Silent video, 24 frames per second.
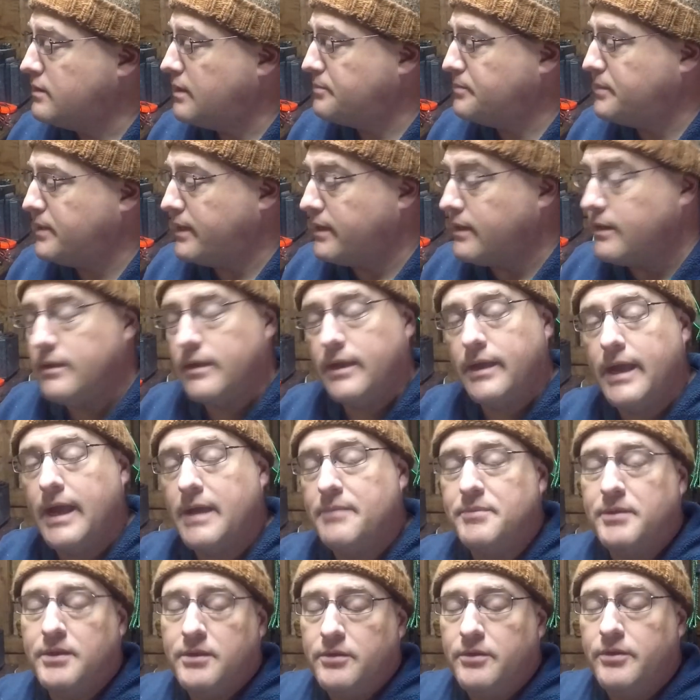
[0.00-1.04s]
update.
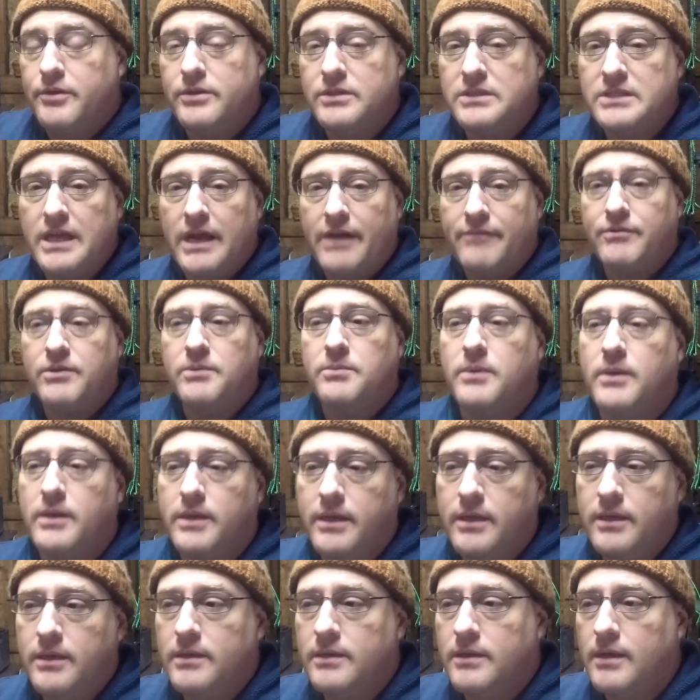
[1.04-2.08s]
Happy New Year's to
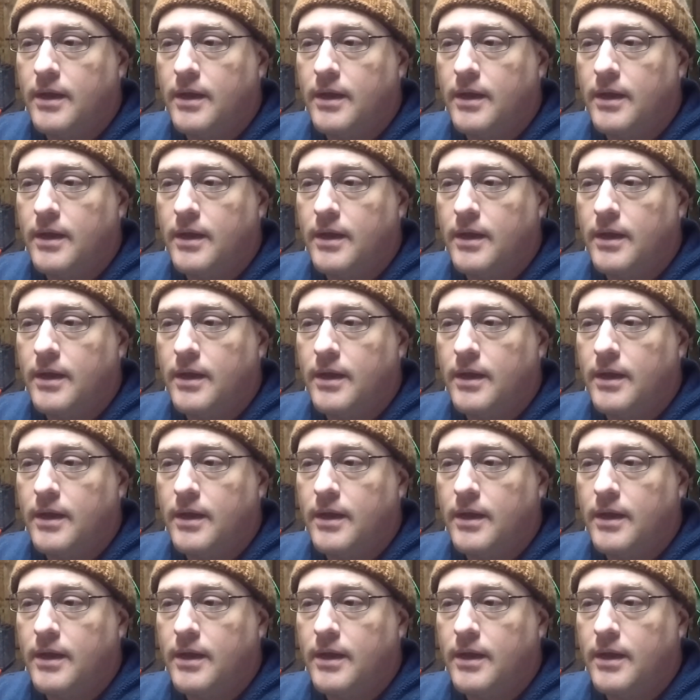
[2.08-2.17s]
everybody.